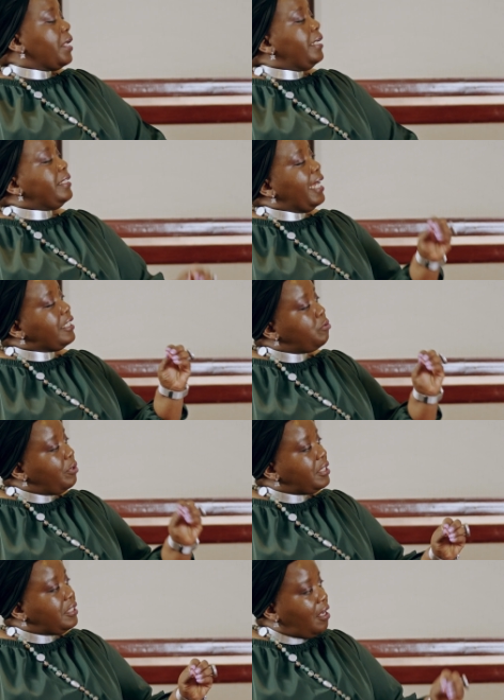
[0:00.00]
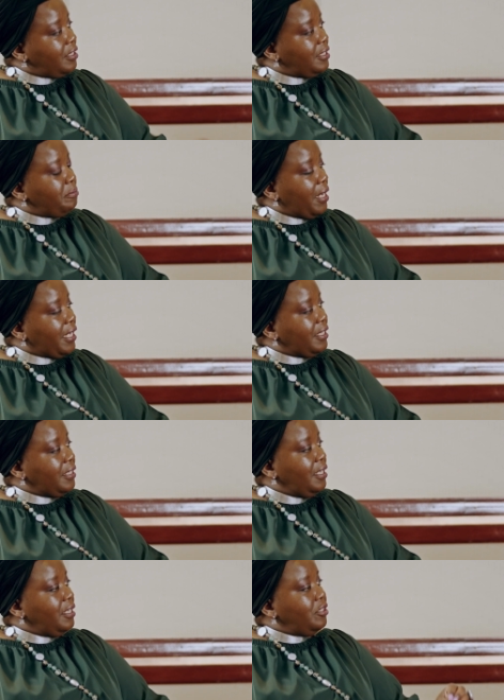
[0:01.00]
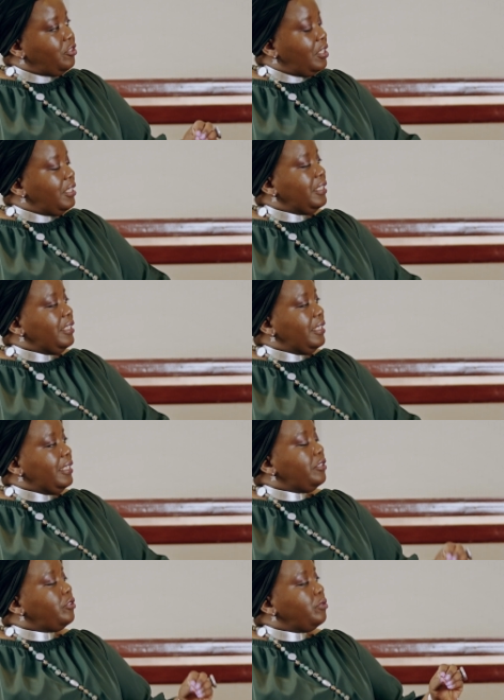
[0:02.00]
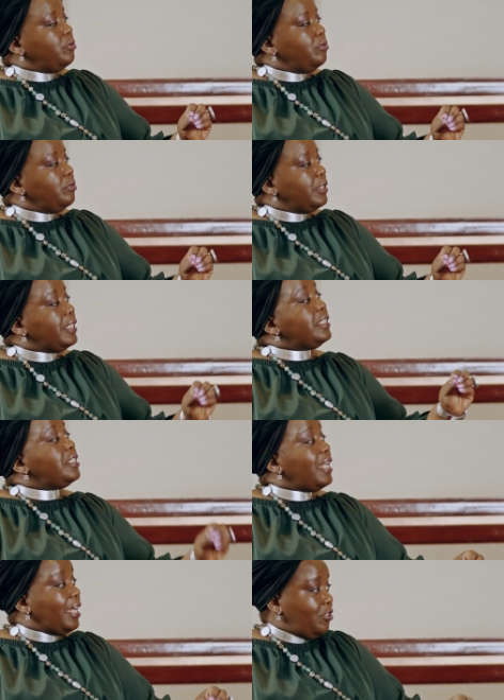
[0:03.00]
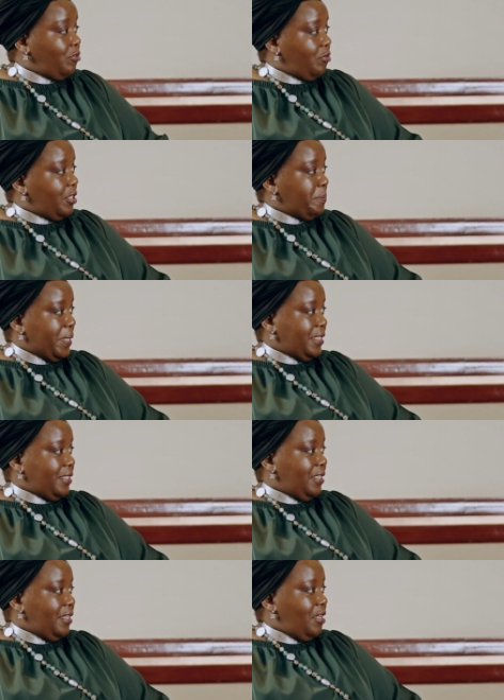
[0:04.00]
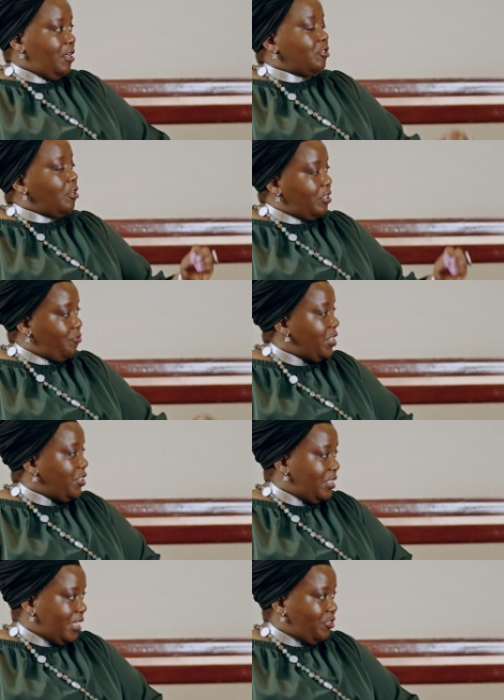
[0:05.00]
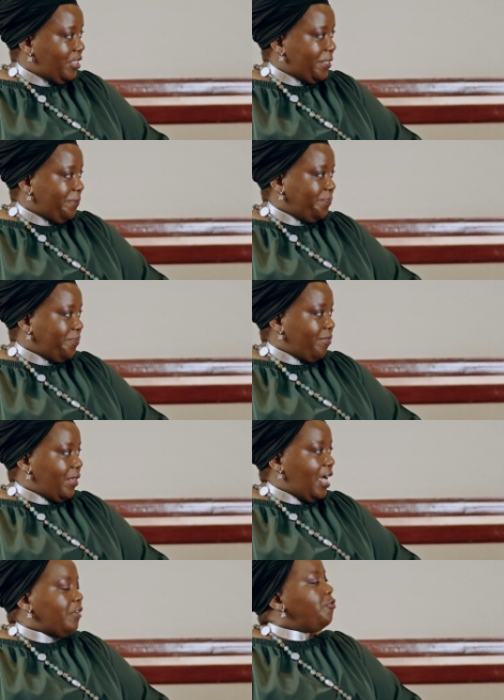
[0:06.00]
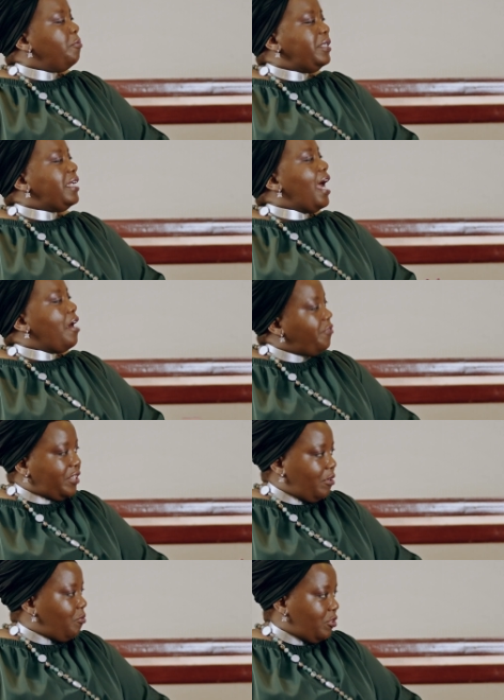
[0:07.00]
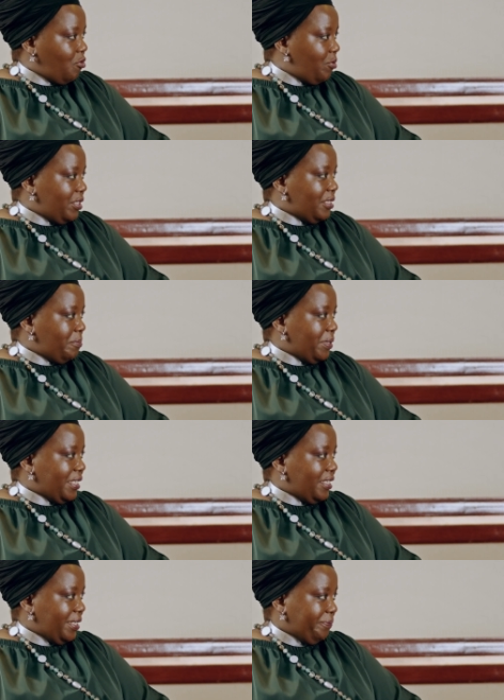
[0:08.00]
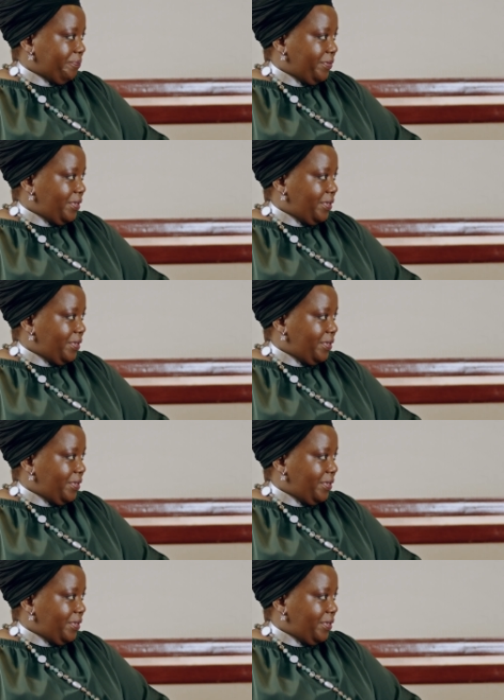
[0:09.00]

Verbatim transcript: And that's what started my journey into the international space. So as a region engineer. And for me, Africa was always the big thing.